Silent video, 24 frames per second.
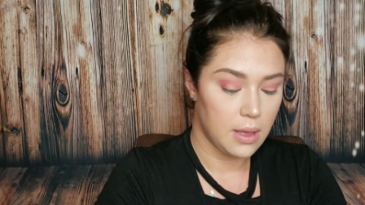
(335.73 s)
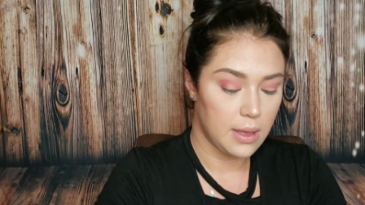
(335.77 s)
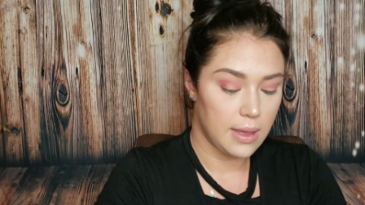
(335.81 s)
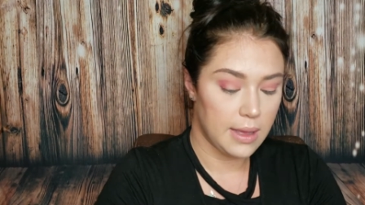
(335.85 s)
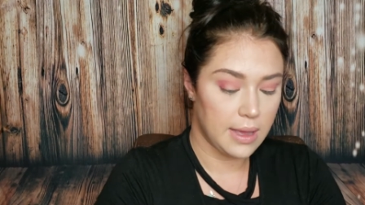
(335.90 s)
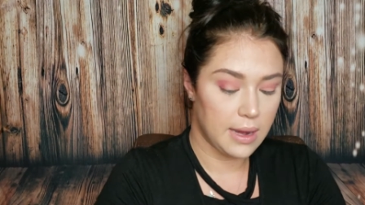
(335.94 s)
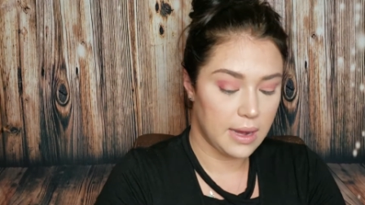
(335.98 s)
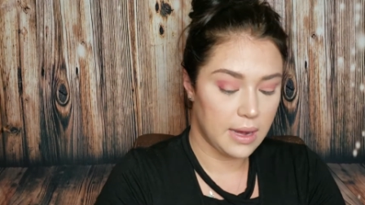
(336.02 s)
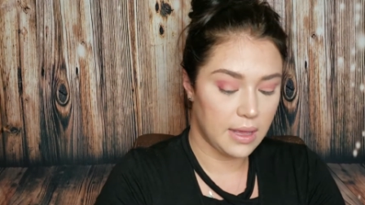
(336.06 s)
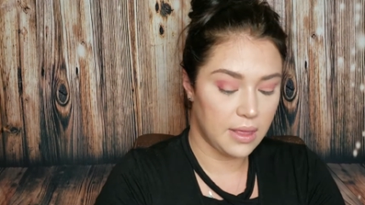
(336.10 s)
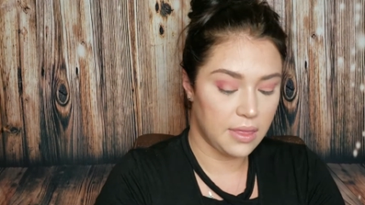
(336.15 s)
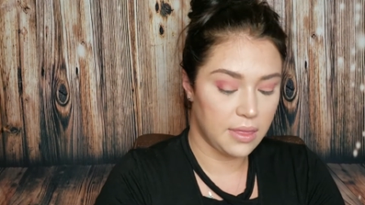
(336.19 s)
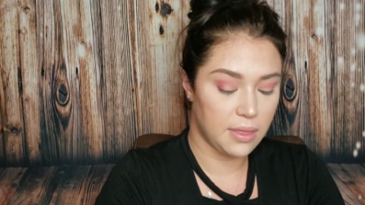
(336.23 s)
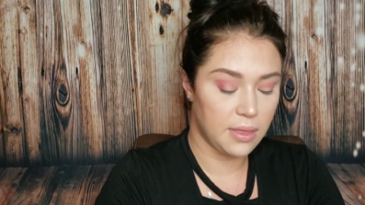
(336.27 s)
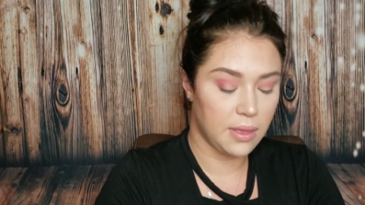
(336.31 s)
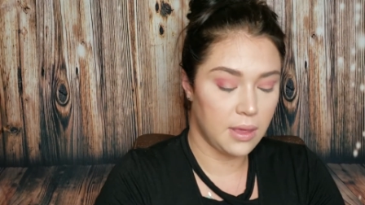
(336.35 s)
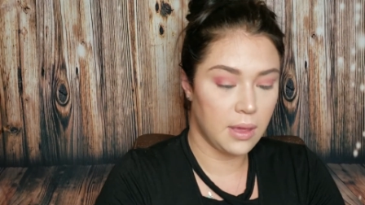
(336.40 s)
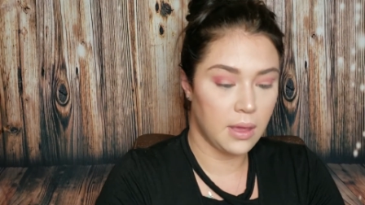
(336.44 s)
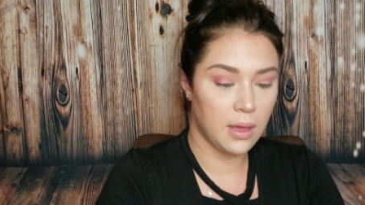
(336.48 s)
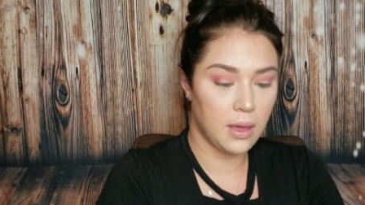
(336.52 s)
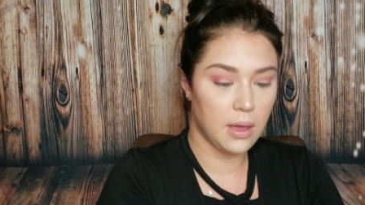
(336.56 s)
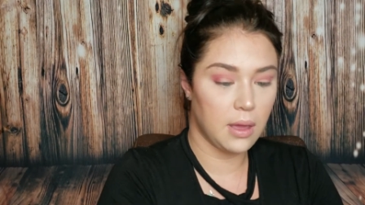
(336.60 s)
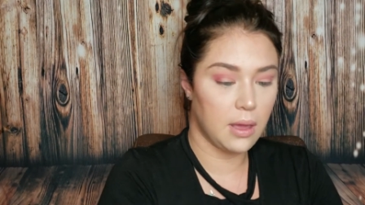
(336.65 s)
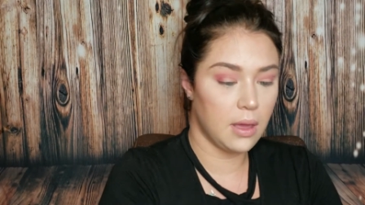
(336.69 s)
And I
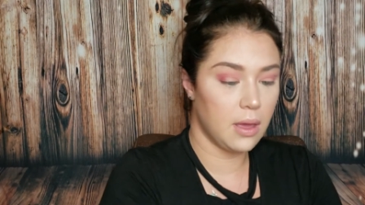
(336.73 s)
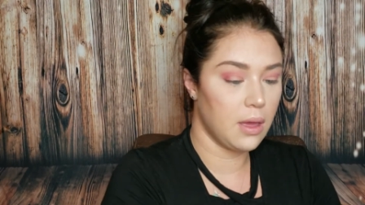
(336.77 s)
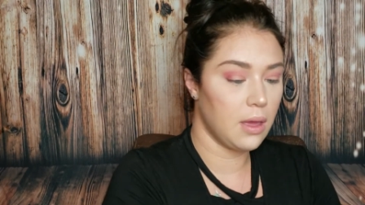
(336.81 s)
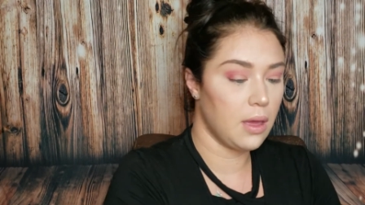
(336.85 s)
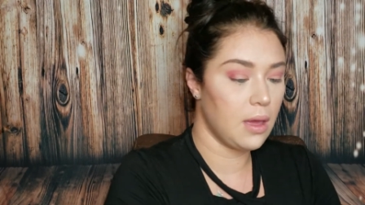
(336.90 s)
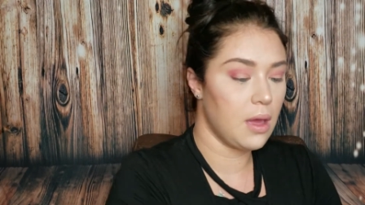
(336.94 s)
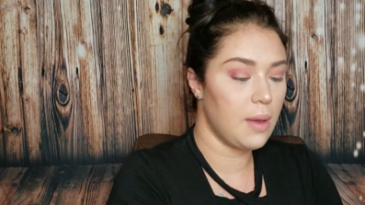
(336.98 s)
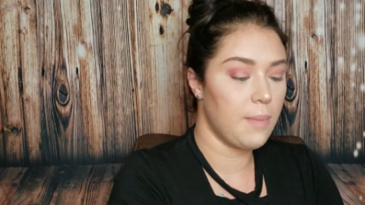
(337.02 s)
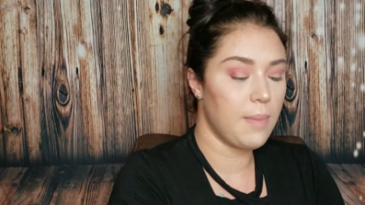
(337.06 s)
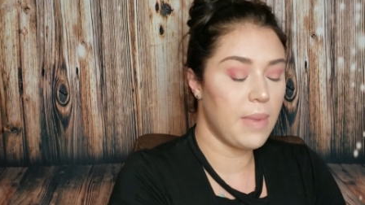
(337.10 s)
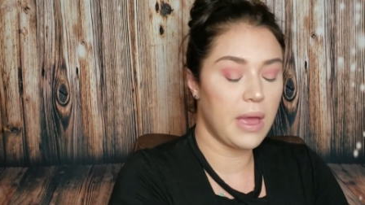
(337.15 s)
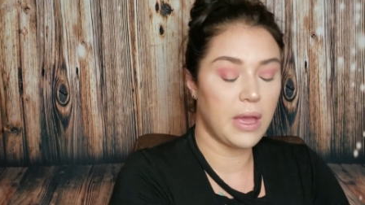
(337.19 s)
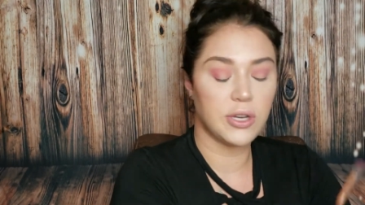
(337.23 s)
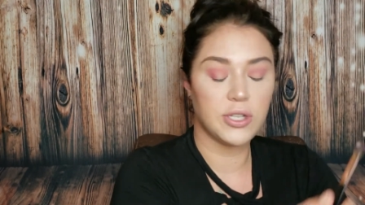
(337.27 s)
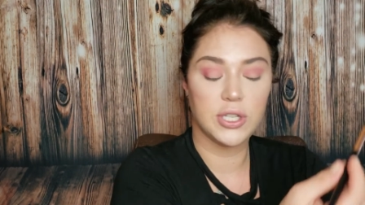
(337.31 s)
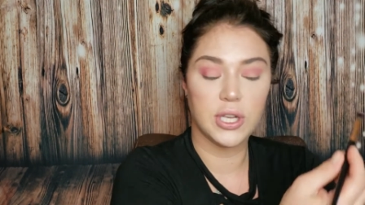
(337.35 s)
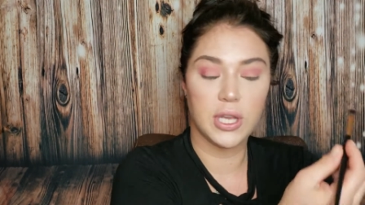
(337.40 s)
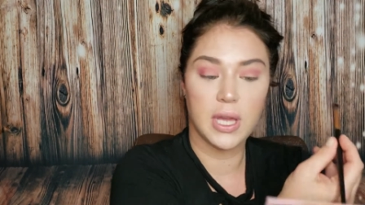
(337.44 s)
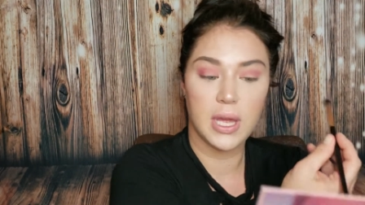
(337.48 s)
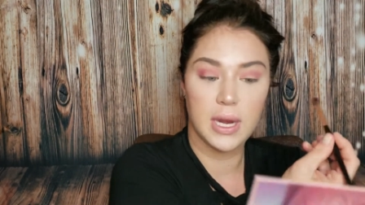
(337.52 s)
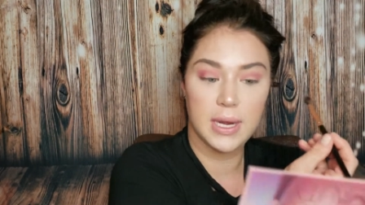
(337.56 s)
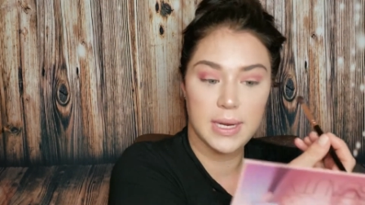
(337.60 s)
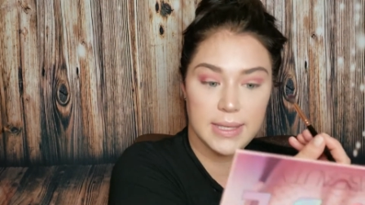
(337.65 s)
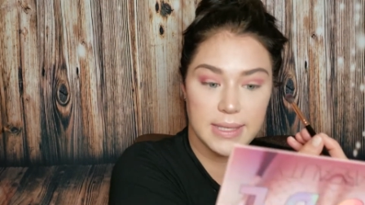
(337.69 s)
think I'm
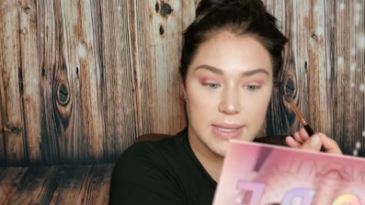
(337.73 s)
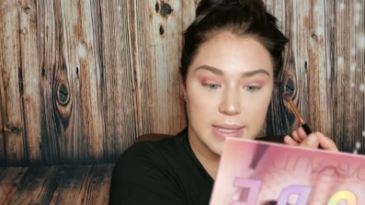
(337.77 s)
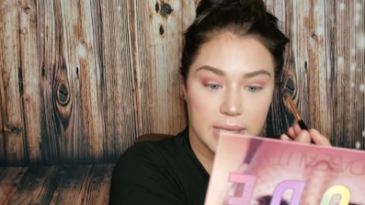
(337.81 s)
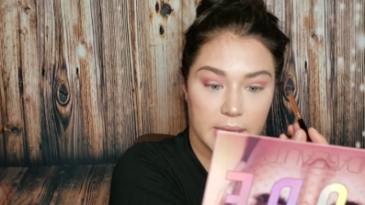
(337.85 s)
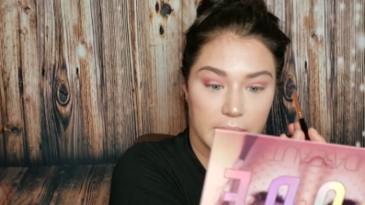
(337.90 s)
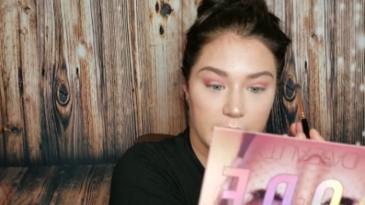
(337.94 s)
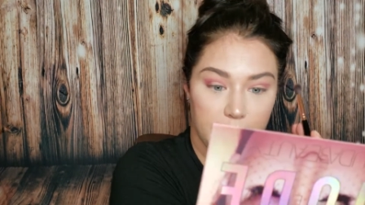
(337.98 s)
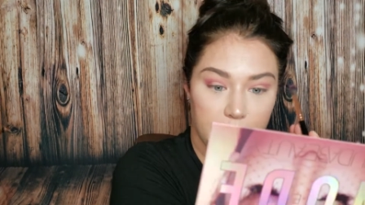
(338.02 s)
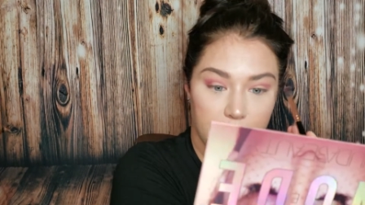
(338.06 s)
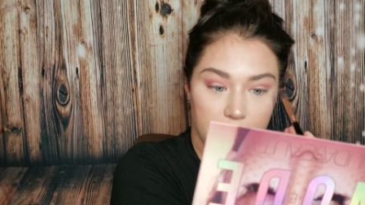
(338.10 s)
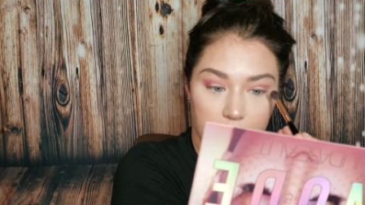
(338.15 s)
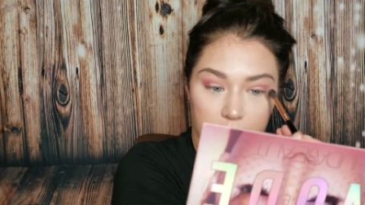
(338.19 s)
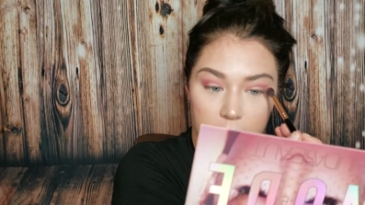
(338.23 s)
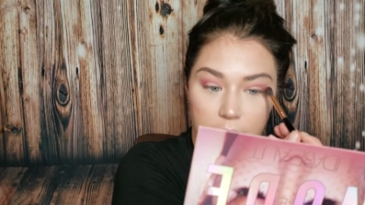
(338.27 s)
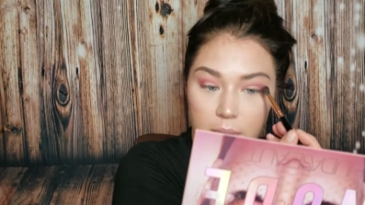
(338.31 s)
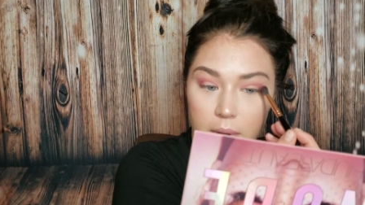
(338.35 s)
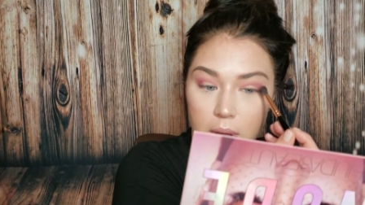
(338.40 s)
actually going to dip